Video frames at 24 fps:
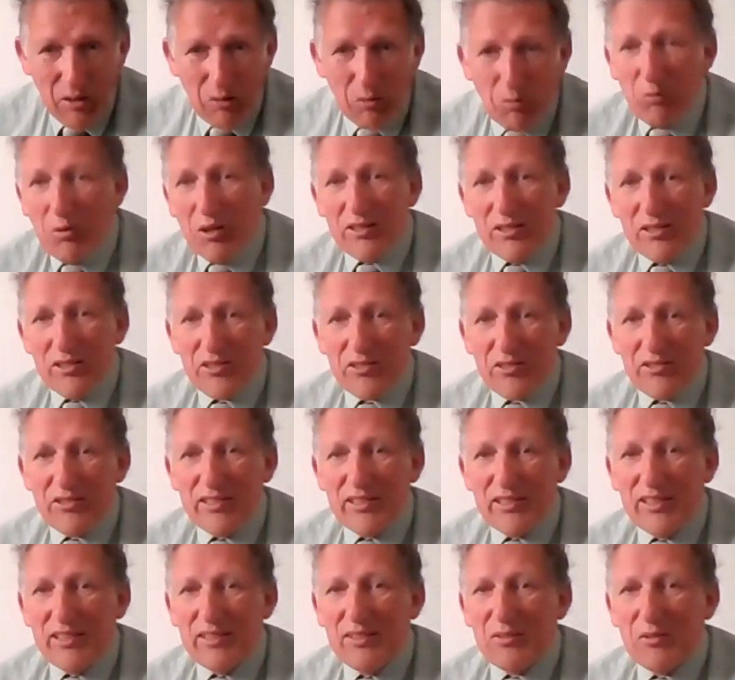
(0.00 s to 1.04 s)

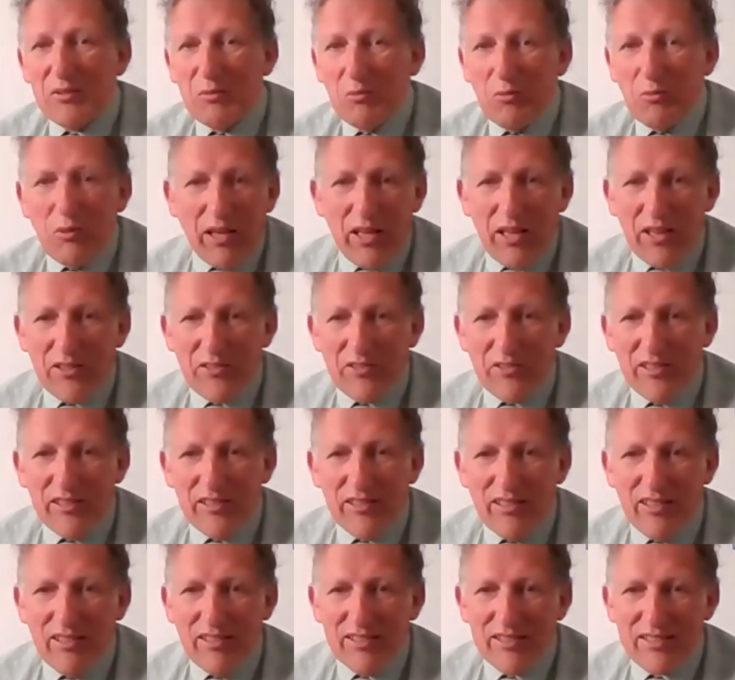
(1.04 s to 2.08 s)
wondering whether or
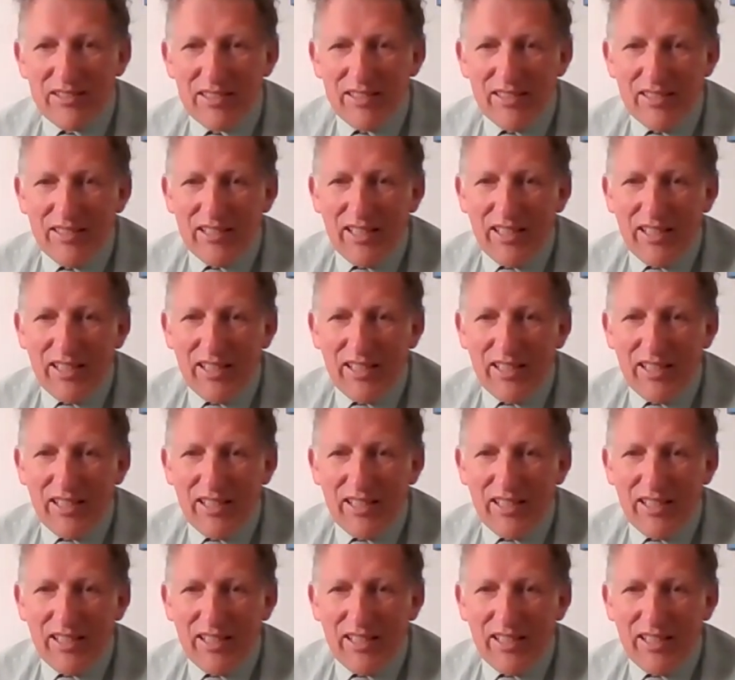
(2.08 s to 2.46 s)
not